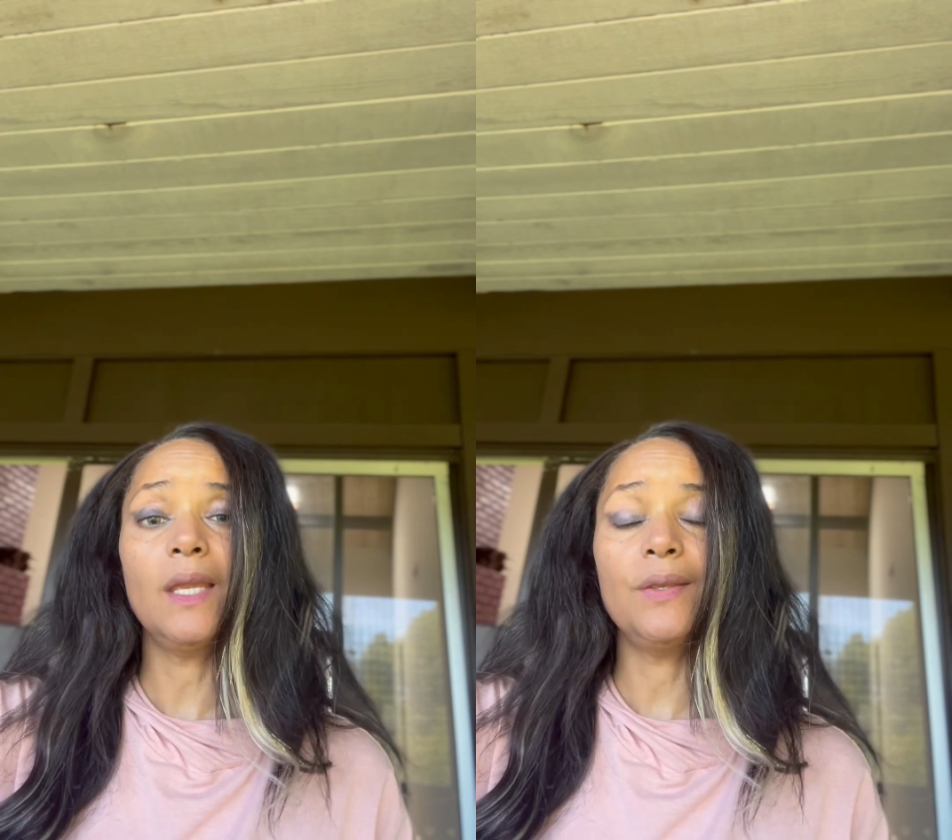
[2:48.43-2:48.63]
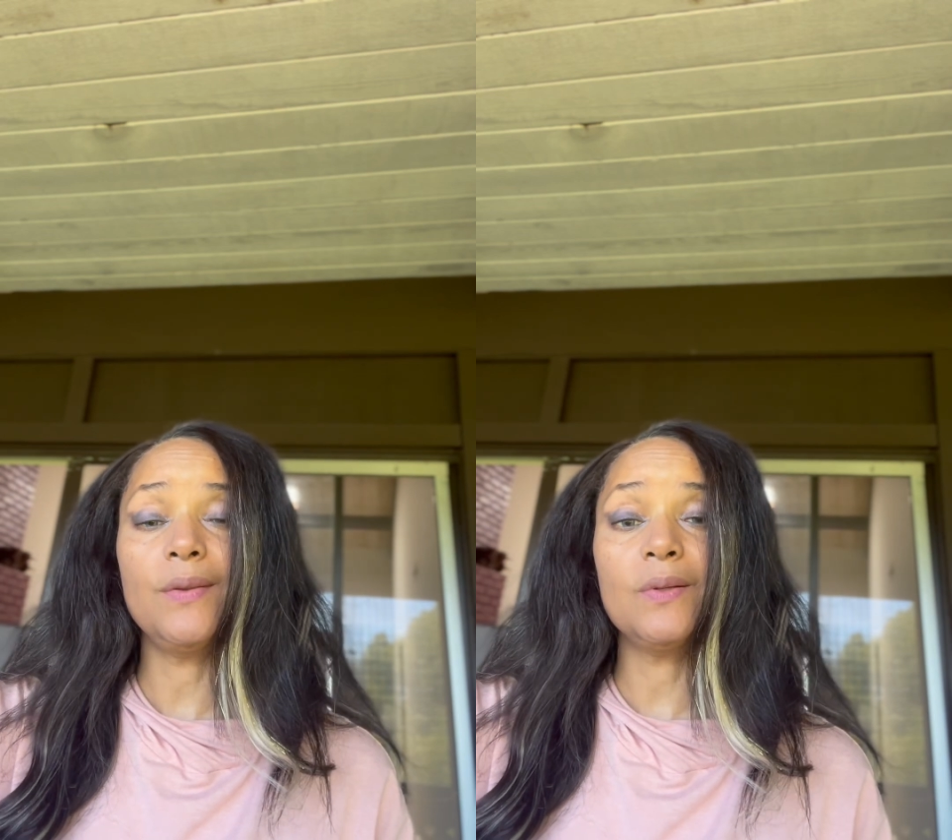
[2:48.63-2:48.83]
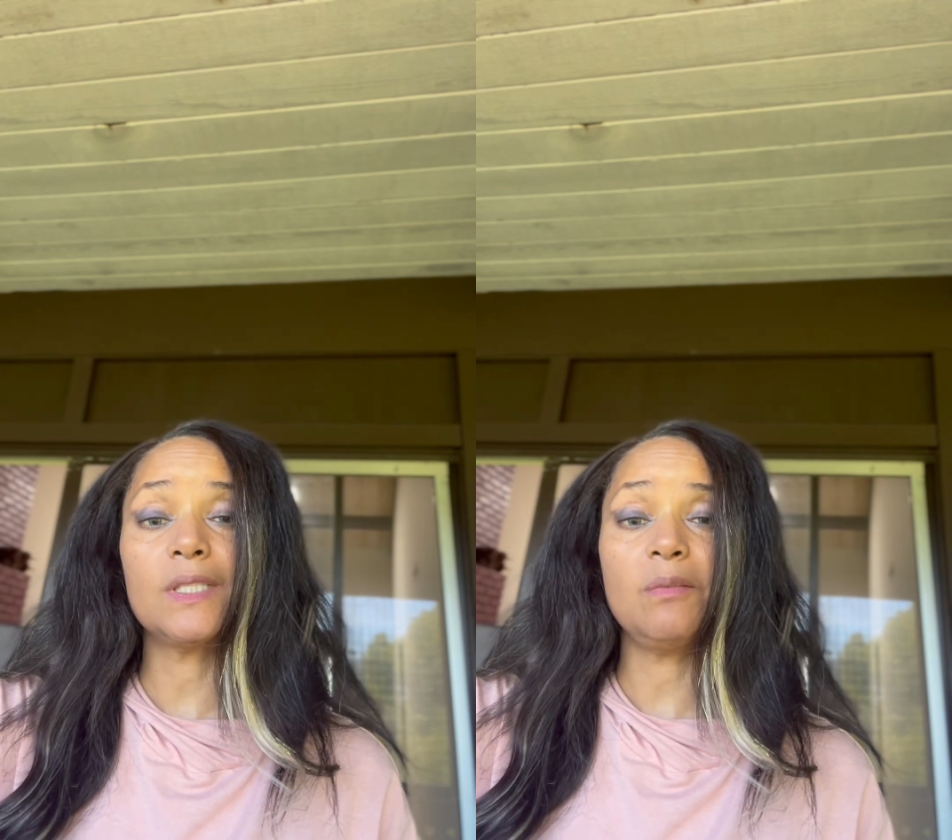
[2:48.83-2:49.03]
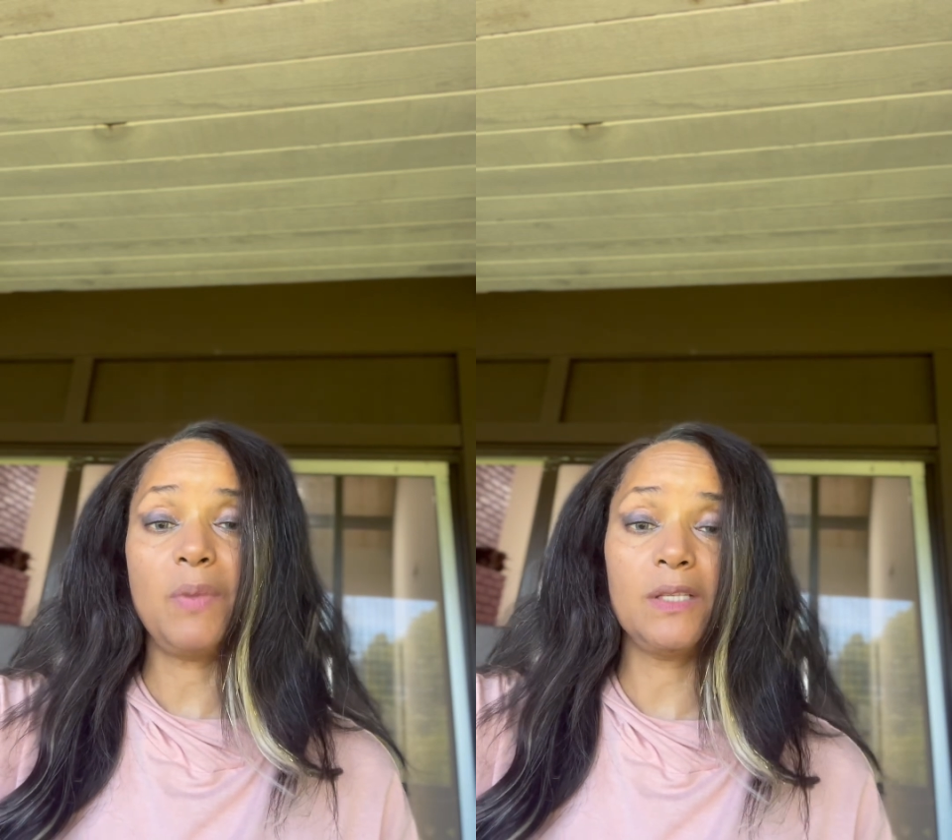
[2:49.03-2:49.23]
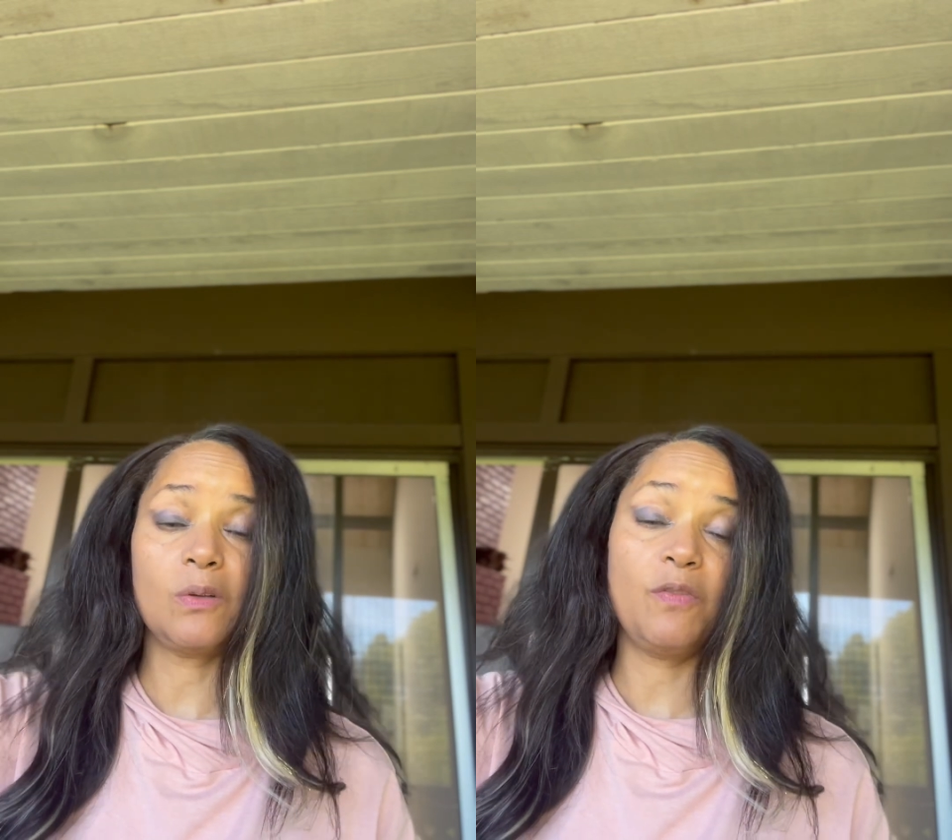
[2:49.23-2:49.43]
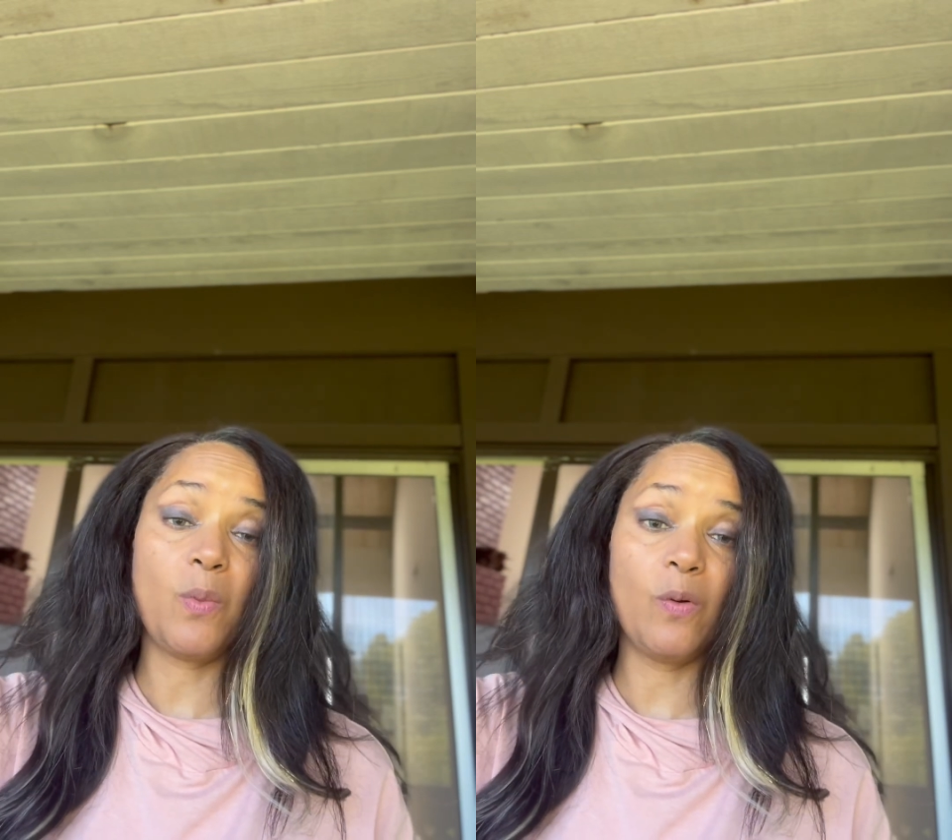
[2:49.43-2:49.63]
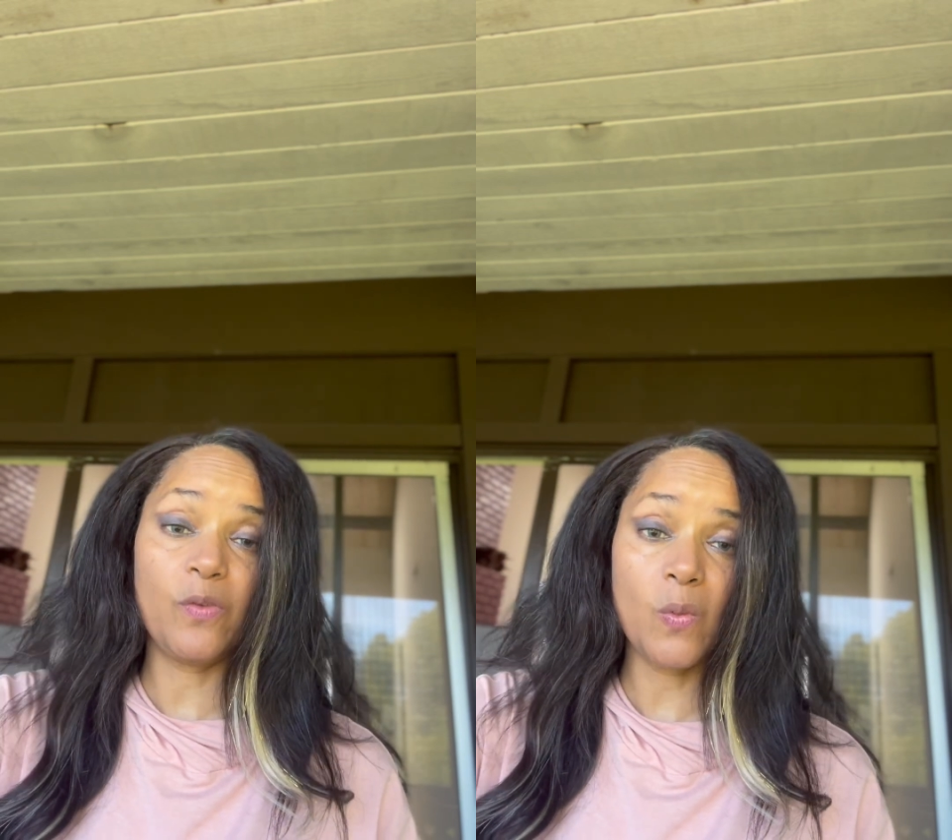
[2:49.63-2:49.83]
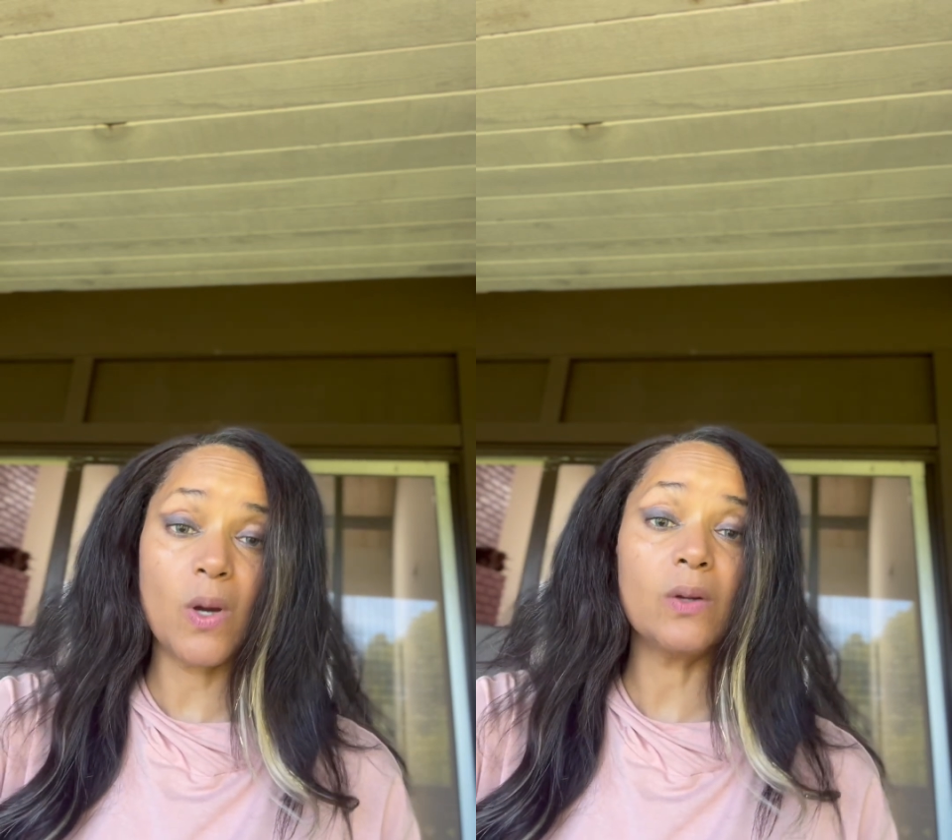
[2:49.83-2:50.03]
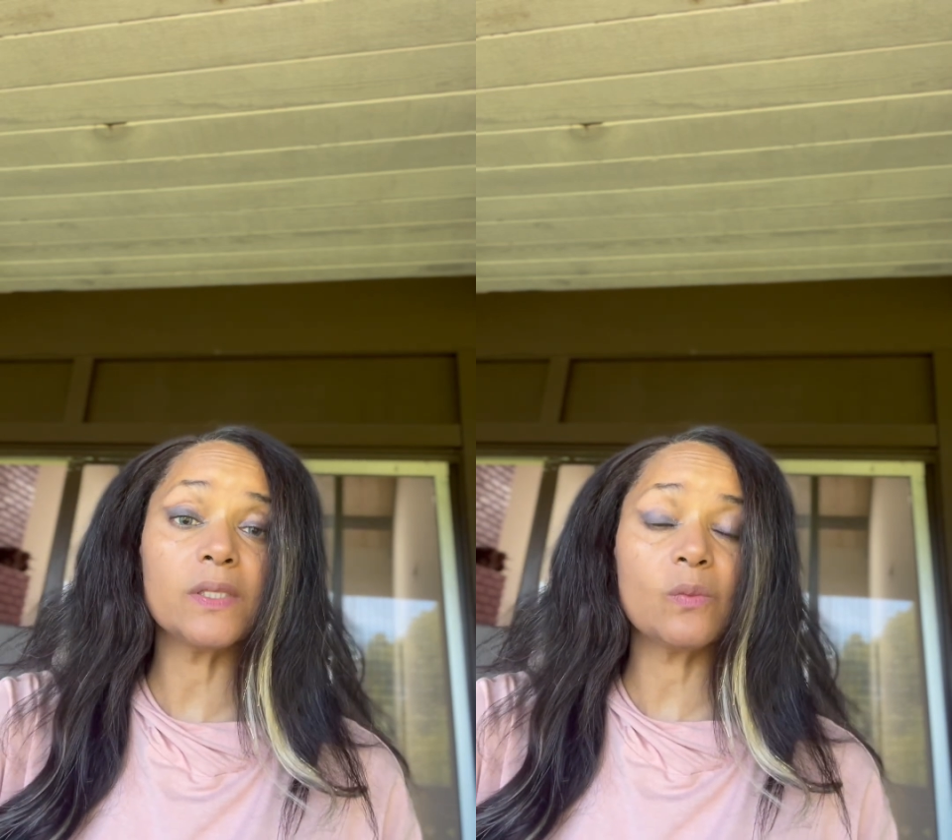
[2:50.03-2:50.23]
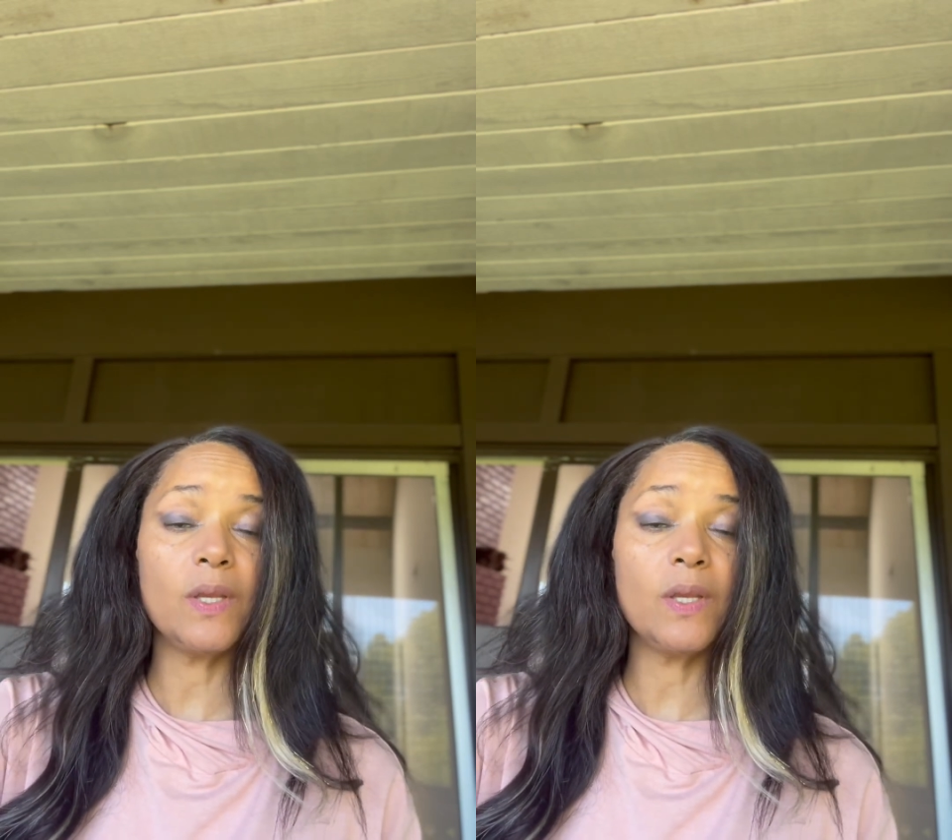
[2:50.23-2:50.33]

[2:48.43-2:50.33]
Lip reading: and use the best of both worlds.